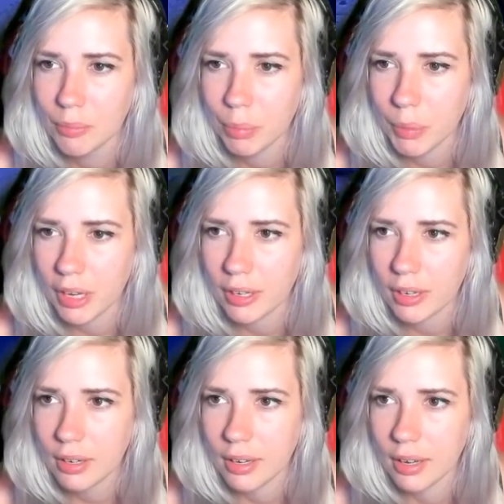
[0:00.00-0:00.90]
But
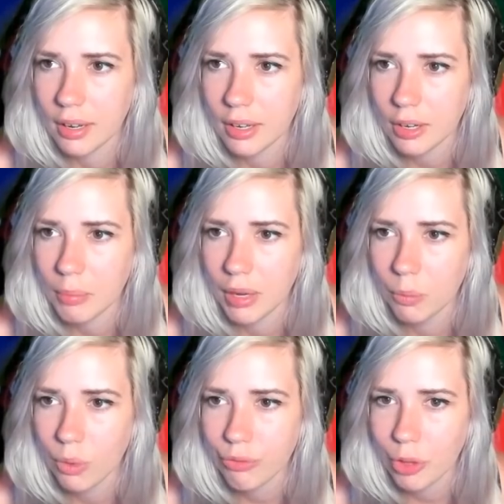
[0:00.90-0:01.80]
I got my
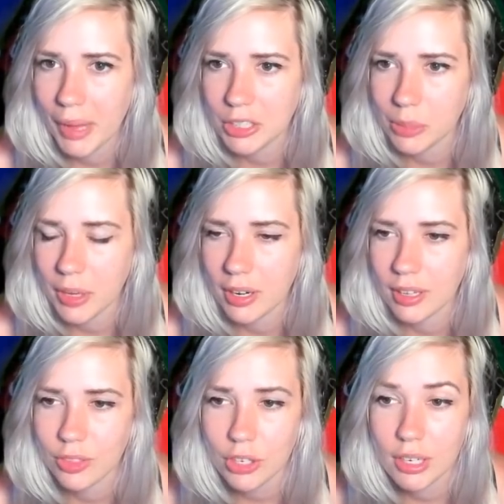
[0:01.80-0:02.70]
waterfall backdrop there, and in
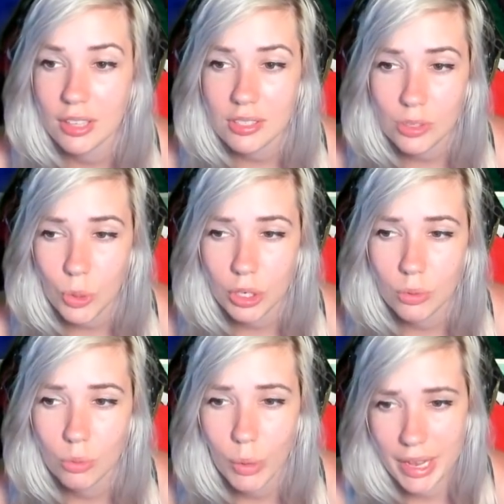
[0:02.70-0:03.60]
theory, this is what you
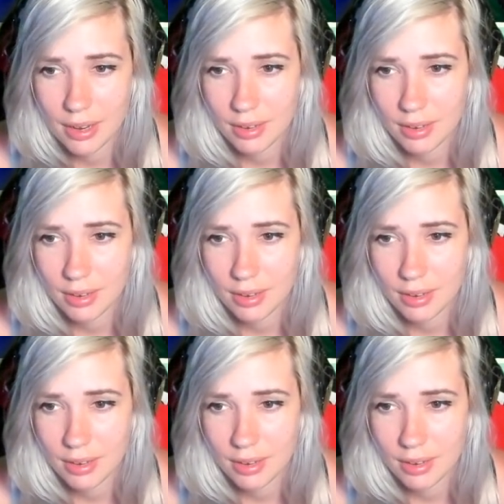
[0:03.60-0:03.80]
would win